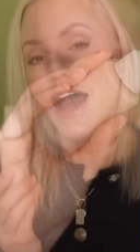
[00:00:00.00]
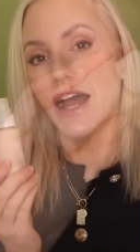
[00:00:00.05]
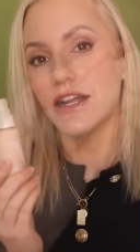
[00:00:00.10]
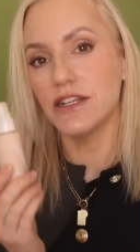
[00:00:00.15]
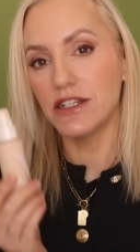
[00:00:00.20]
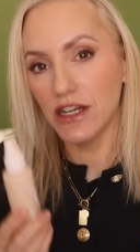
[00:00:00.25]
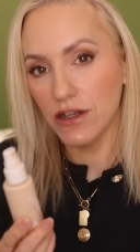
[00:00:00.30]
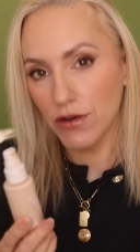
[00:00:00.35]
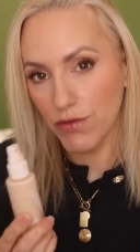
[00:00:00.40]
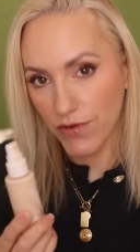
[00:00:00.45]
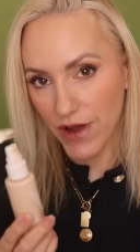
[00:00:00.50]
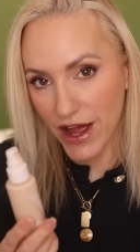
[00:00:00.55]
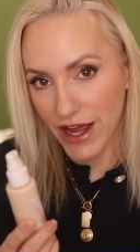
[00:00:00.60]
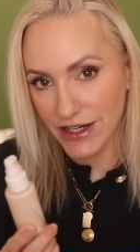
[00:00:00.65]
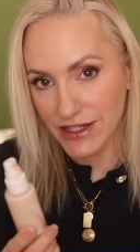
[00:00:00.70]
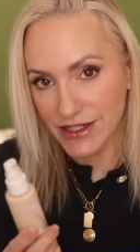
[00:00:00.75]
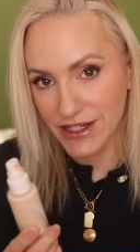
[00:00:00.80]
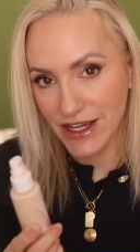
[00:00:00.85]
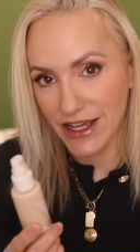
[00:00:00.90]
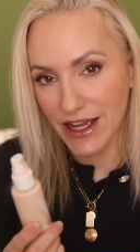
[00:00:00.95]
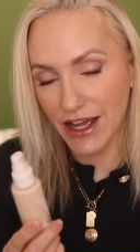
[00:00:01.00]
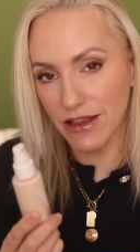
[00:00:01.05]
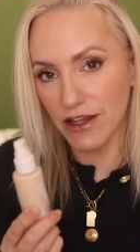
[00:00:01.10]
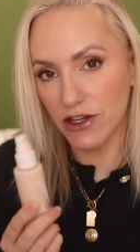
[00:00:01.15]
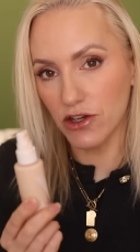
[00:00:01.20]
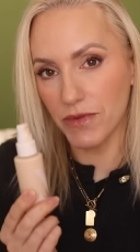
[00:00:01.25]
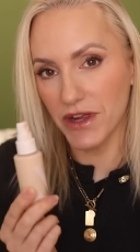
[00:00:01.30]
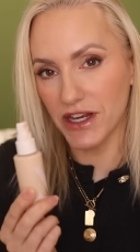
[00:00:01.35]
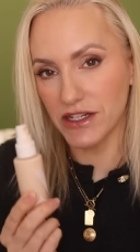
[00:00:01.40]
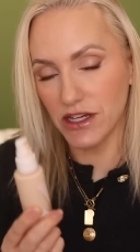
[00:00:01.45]
I did find it a
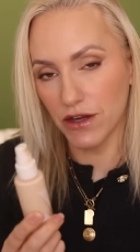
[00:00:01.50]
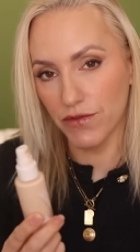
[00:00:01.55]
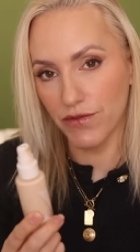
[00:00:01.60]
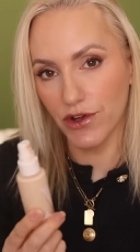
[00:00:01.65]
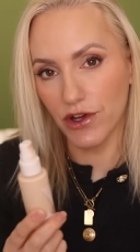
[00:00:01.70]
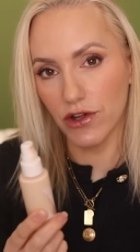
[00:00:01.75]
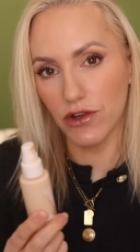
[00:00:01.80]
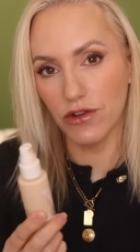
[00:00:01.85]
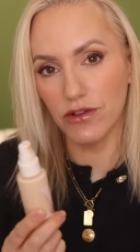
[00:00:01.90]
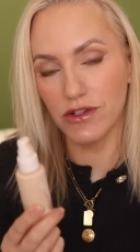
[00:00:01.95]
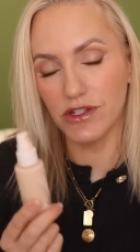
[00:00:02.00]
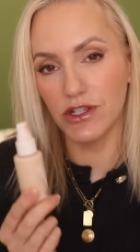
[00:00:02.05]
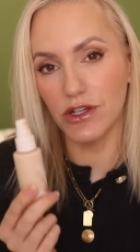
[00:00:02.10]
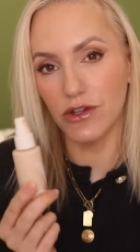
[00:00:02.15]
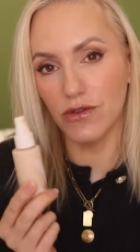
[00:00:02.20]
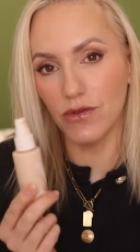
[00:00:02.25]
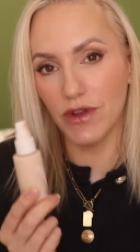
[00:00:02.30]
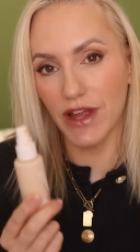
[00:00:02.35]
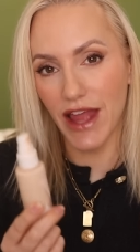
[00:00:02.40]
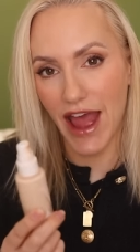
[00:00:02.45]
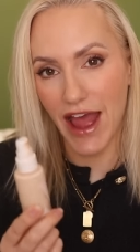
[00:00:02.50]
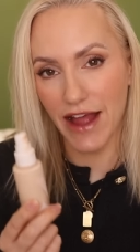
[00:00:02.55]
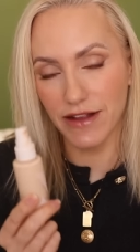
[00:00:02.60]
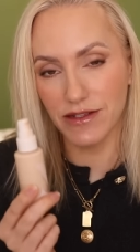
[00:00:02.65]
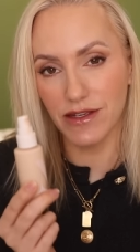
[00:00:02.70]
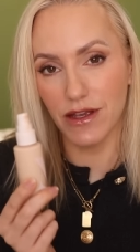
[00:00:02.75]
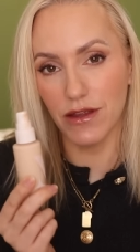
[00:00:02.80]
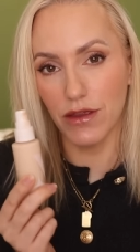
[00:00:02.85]
little bit difficult to get